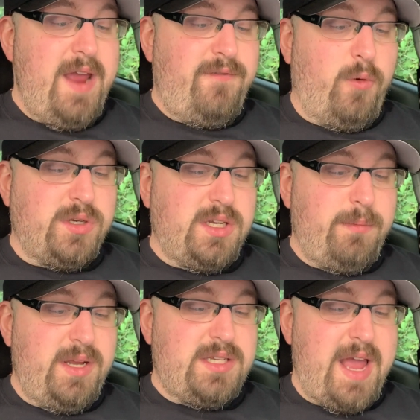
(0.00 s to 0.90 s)
and
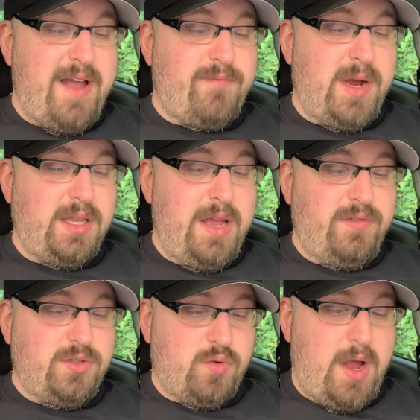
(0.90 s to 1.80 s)
forcing me to have my
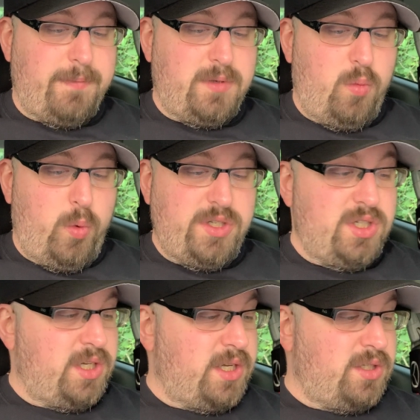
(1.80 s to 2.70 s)
level dropped, which
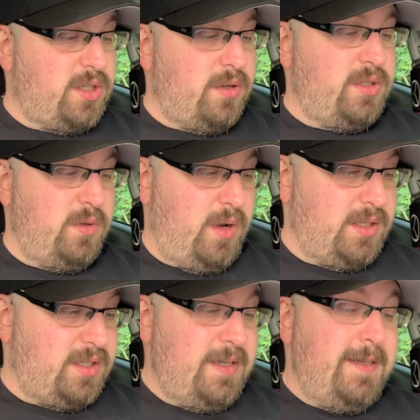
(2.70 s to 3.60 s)
is a concern to
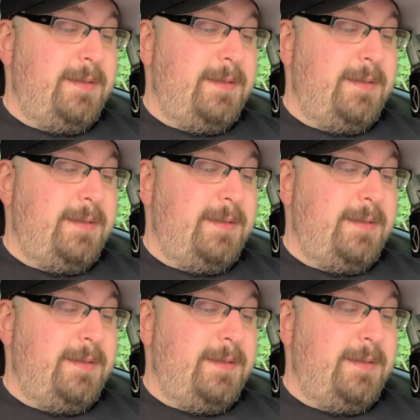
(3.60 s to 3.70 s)
us."